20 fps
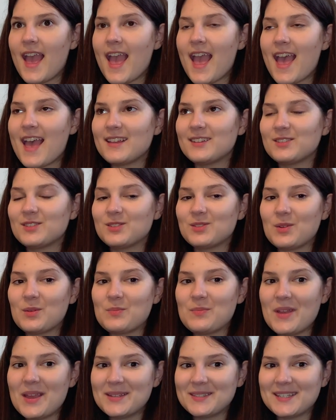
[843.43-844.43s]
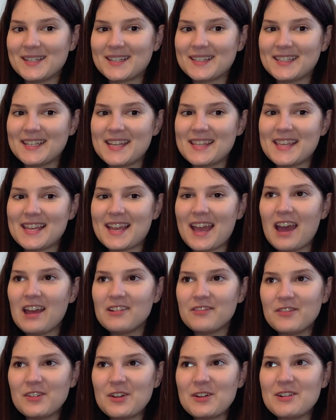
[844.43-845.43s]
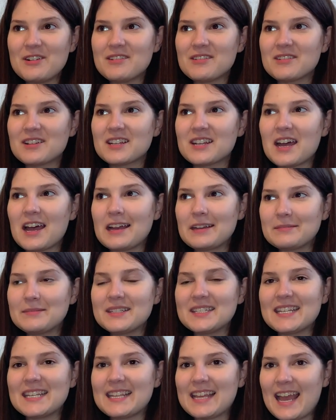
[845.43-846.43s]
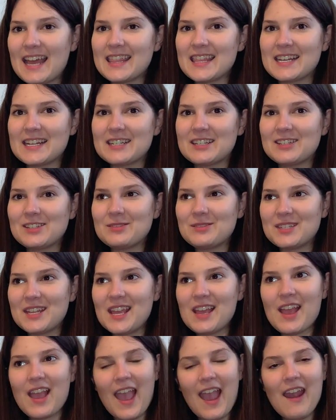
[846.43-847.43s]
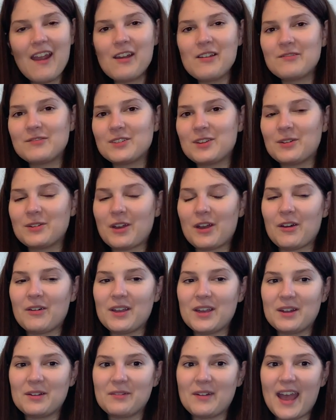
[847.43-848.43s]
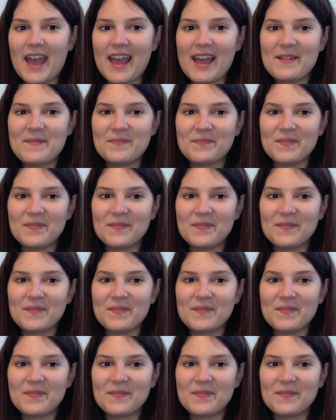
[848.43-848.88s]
and so basically they kind of all come together to take care of Dodo in a way.